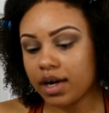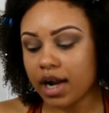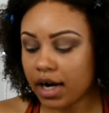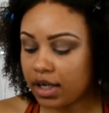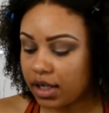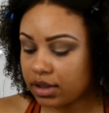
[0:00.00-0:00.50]

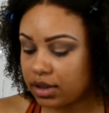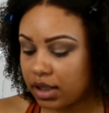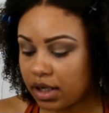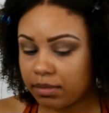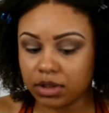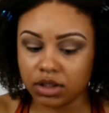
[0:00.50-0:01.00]
Now that that's
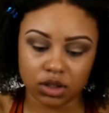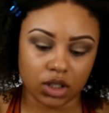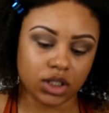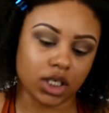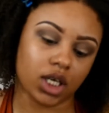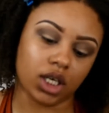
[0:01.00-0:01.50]
done, I'm just going
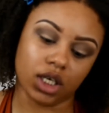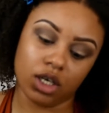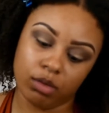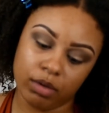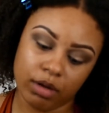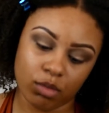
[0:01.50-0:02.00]
to take a
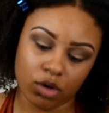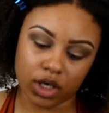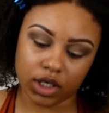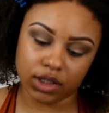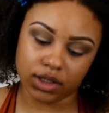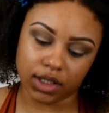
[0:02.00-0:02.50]
little bit more
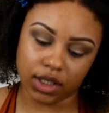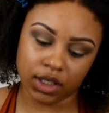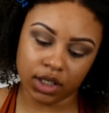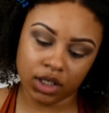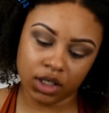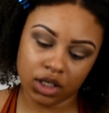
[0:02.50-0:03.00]

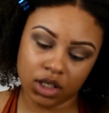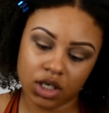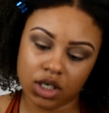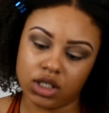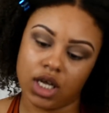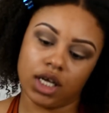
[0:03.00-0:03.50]
concealer
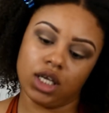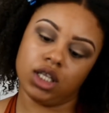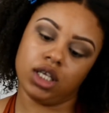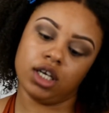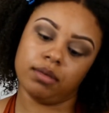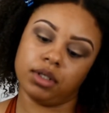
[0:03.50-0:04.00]
so I can
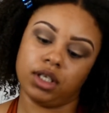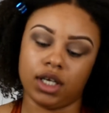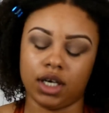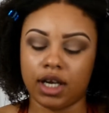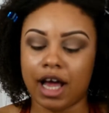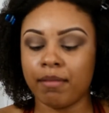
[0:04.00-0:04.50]
clean up the
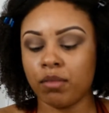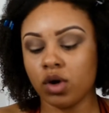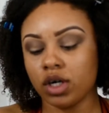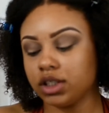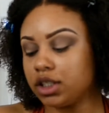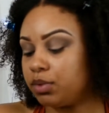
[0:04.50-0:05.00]
lid a lot
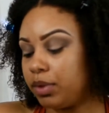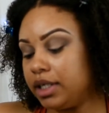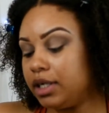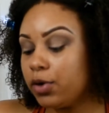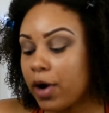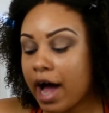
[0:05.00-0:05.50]
more, since we
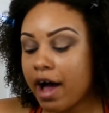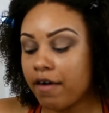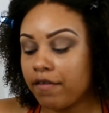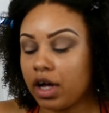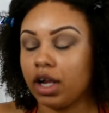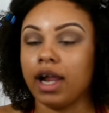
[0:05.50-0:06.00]
do
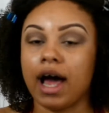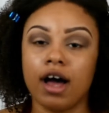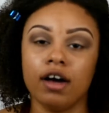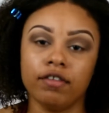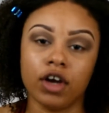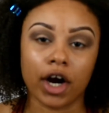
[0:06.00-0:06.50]
have a
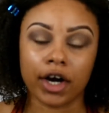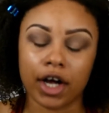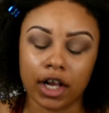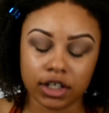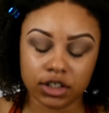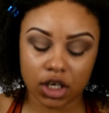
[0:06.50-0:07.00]
lot of dark
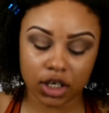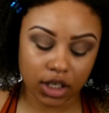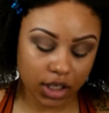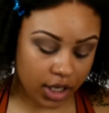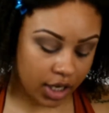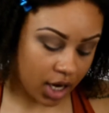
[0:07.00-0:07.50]
colors on the
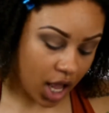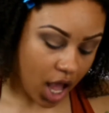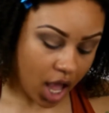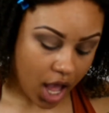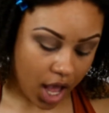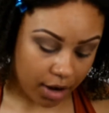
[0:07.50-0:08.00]
lid,
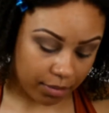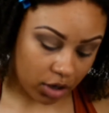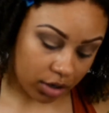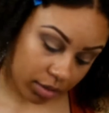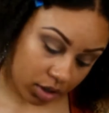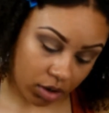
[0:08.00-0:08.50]
and I'm going
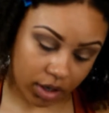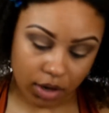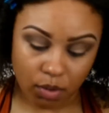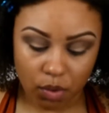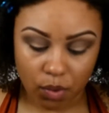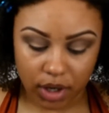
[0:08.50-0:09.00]
to be going in
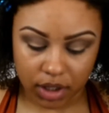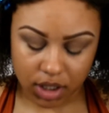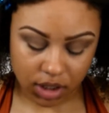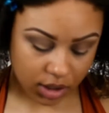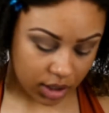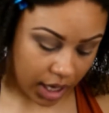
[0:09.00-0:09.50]
with one of
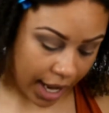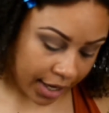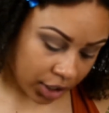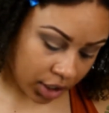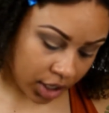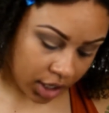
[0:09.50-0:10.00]
these
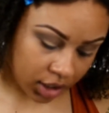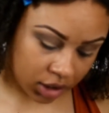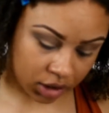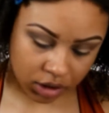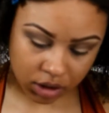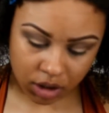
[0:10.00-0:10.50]
lighter
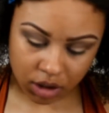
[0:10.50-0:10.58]
colors.